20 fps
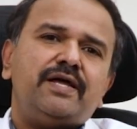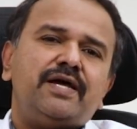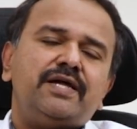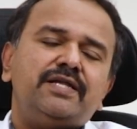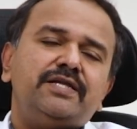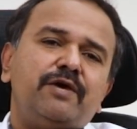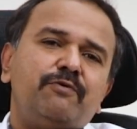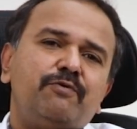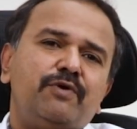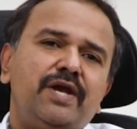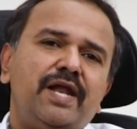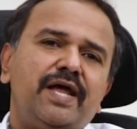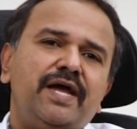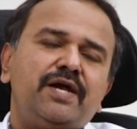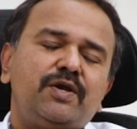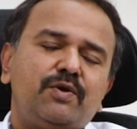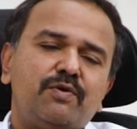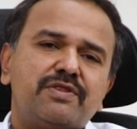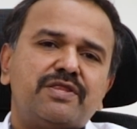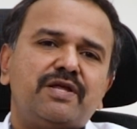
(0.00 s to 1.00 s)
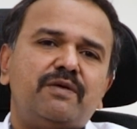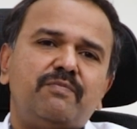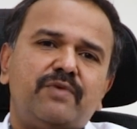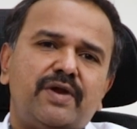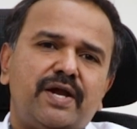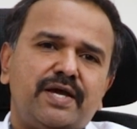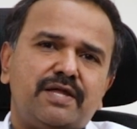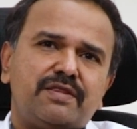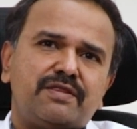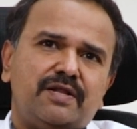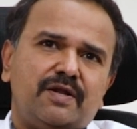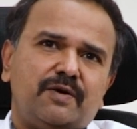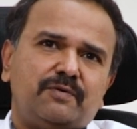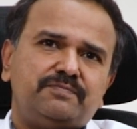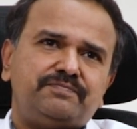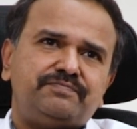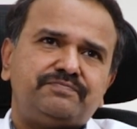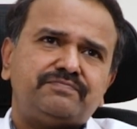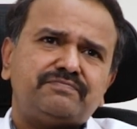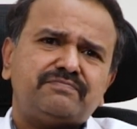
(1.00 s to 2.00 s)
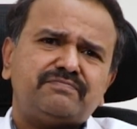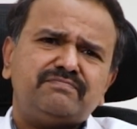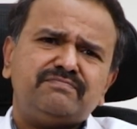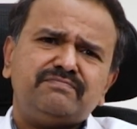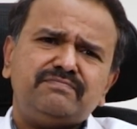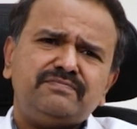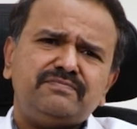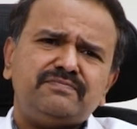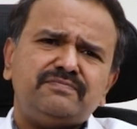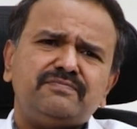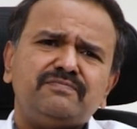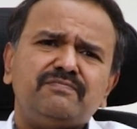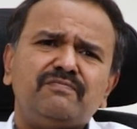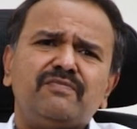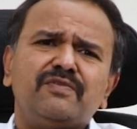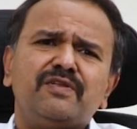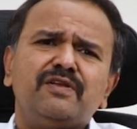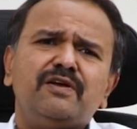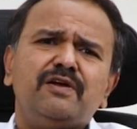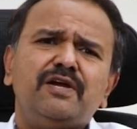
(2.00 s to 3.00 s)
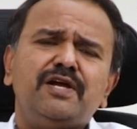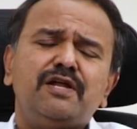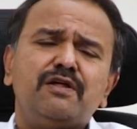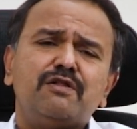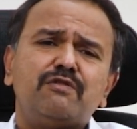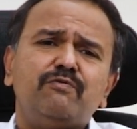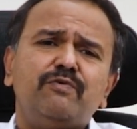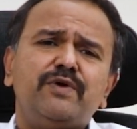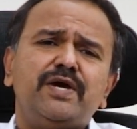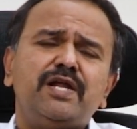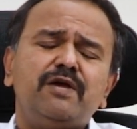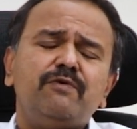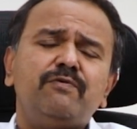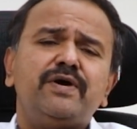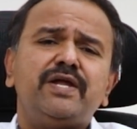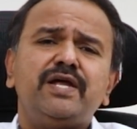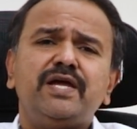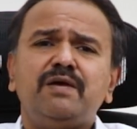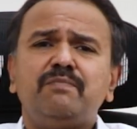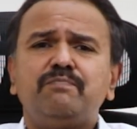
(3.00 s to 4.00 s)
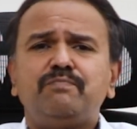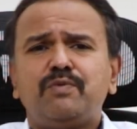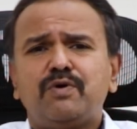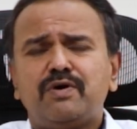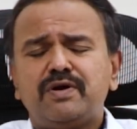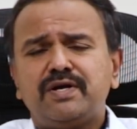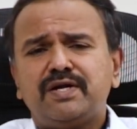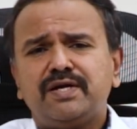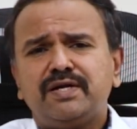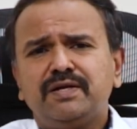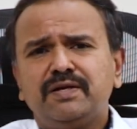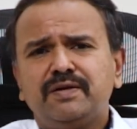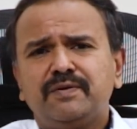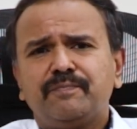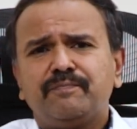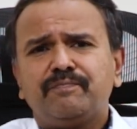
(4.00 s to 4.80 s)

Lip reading: They would like to summarize now. It is very, very important